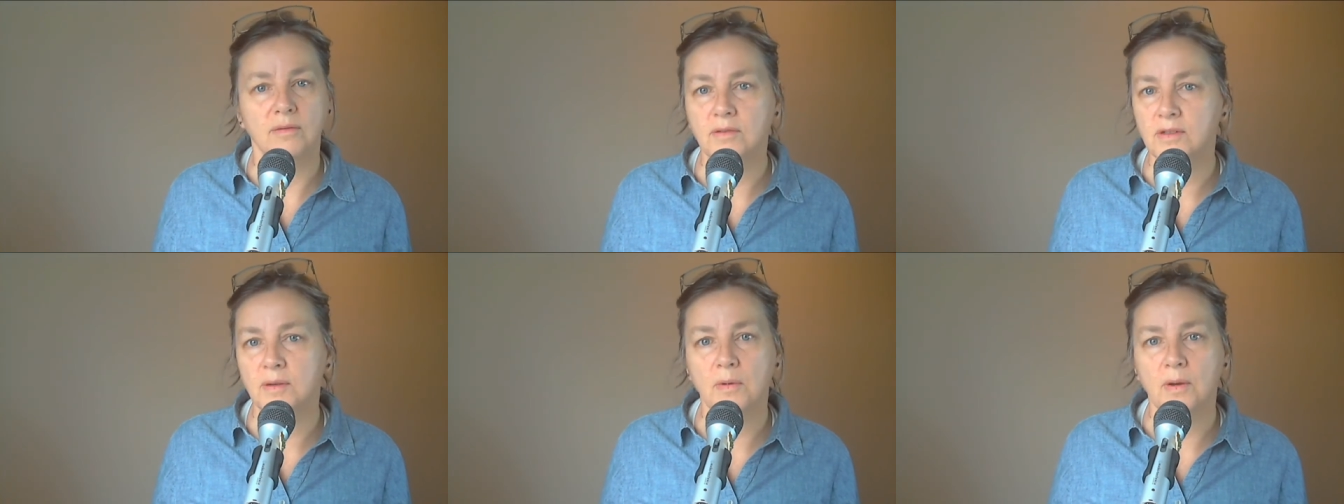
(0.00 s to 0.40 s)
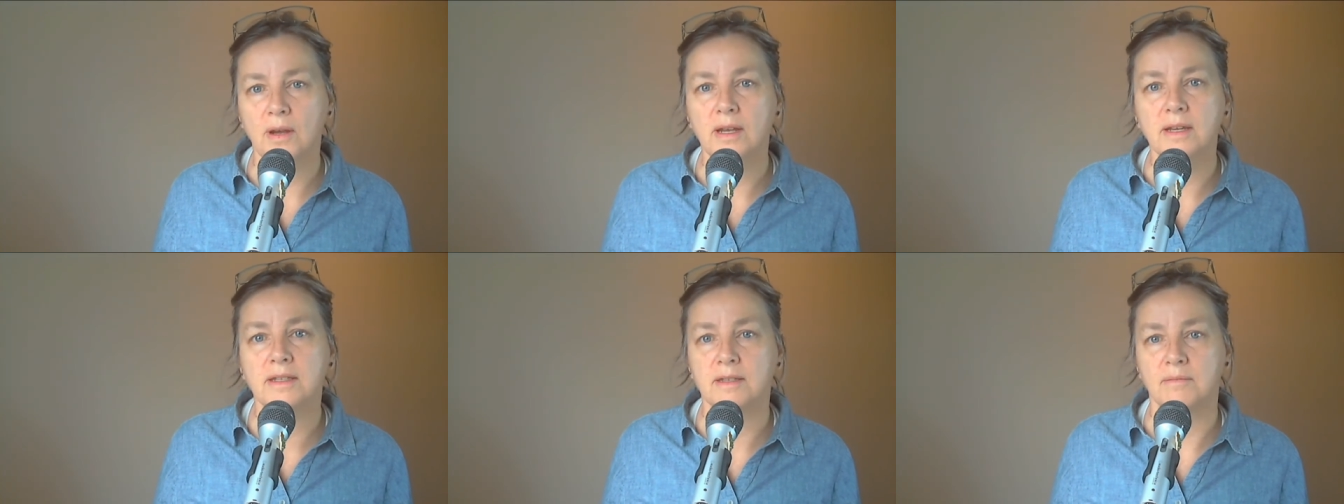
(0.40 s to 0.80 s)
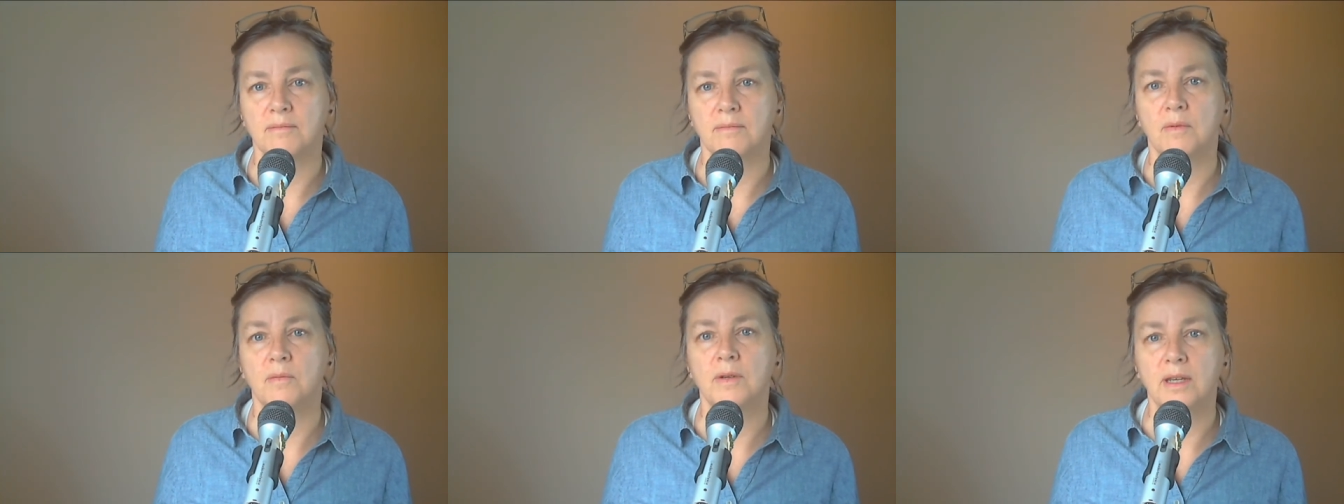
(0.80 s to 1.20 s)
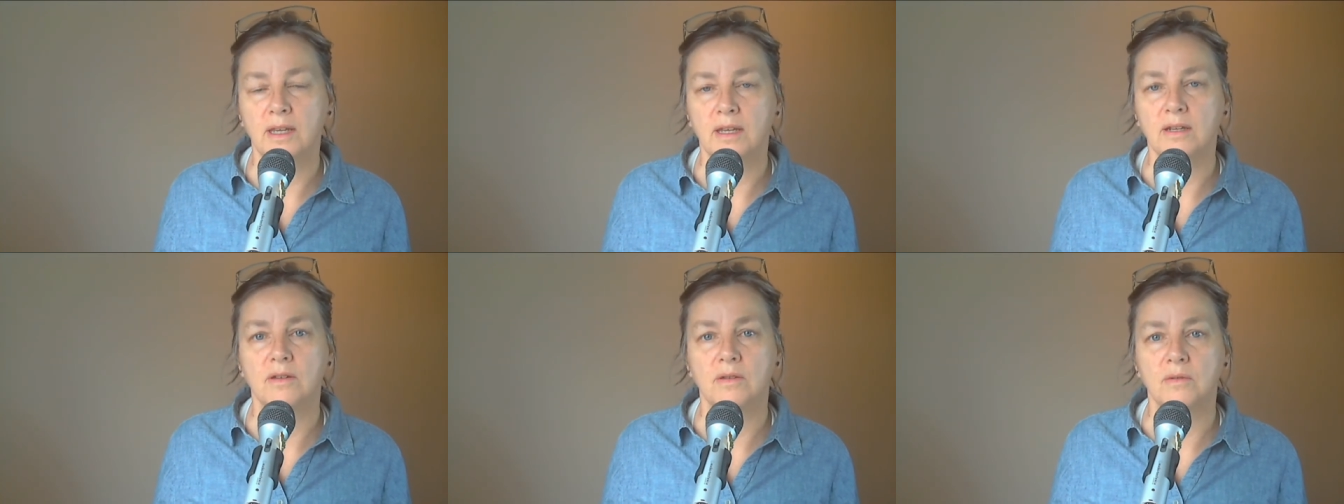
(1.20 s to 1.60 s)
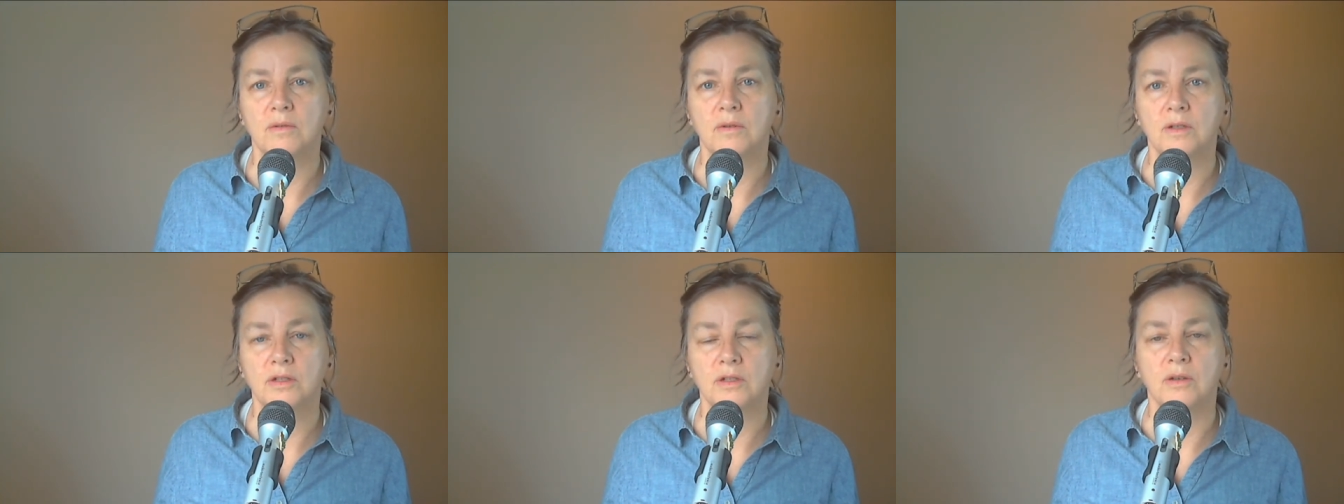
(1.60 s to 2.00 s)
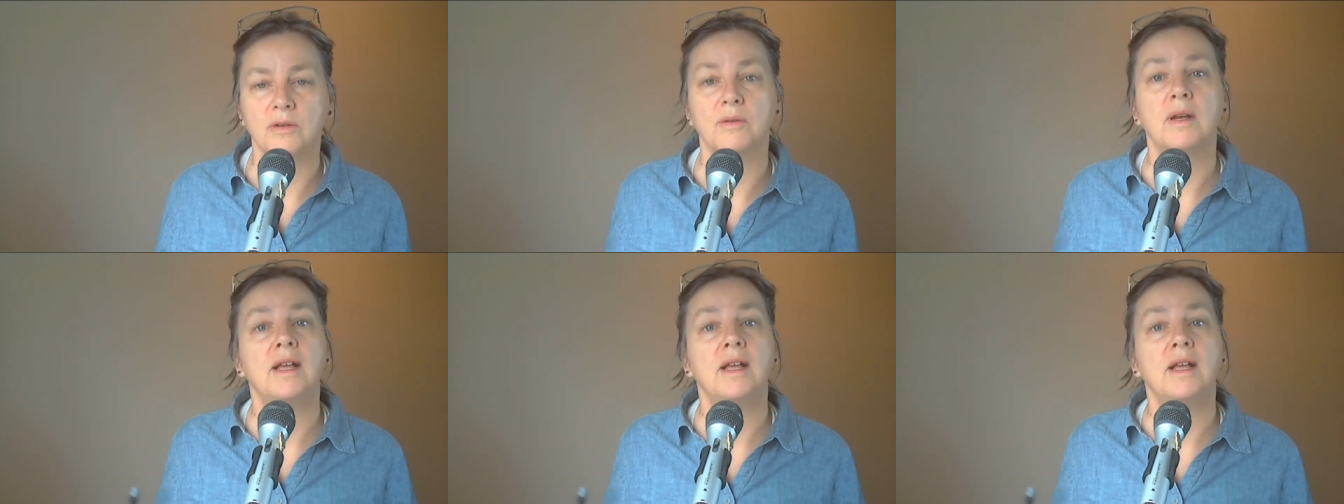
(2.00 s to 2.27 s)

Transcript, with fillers: Don't surprise them when you get to the horse show.